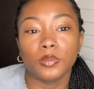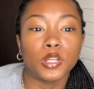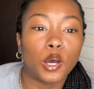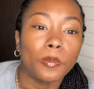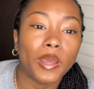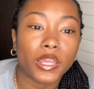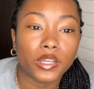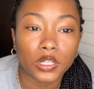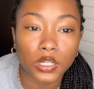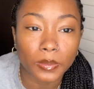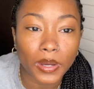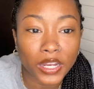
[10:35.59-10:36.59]
No
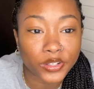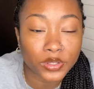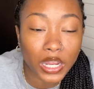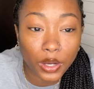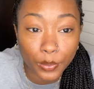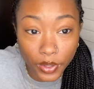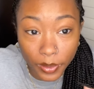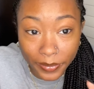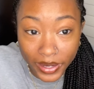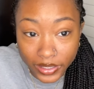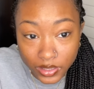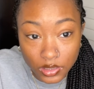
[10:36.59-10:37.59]
makeup. I do not wear
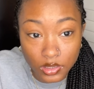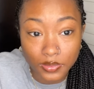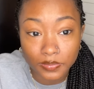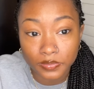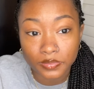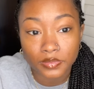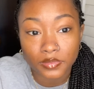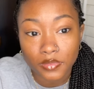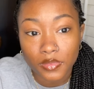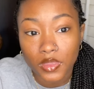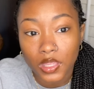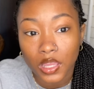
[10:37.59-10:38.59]
makeup.
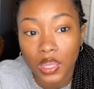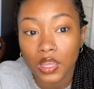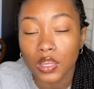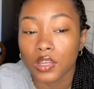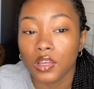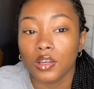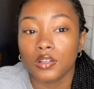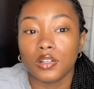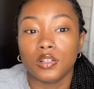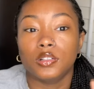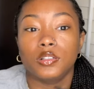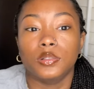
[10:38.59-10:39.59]

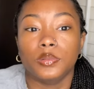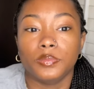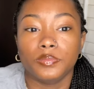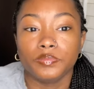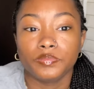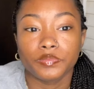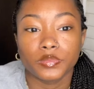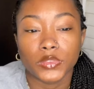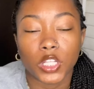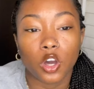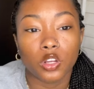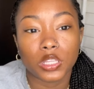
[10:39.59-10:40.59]
Um,
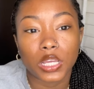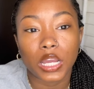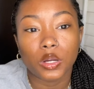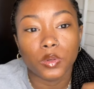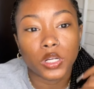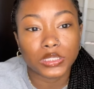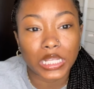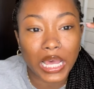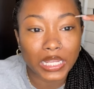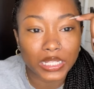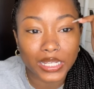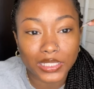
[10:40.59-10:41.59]
the only thing I wear is
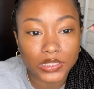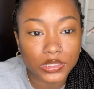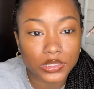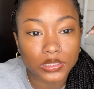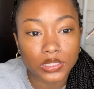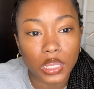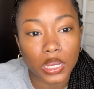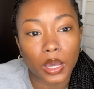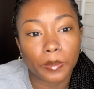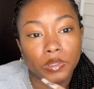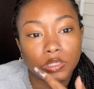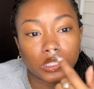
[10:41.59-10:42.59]
eyelashes and I
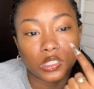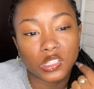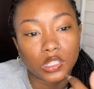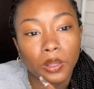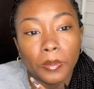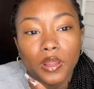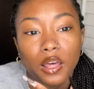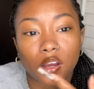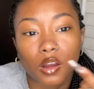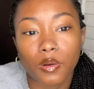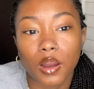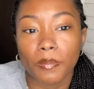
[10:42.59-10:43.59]
put the little lip liner
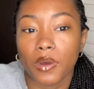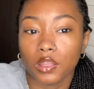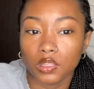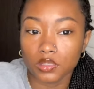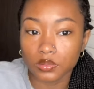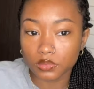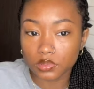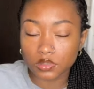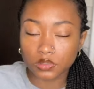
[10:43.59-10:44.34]
around my lips.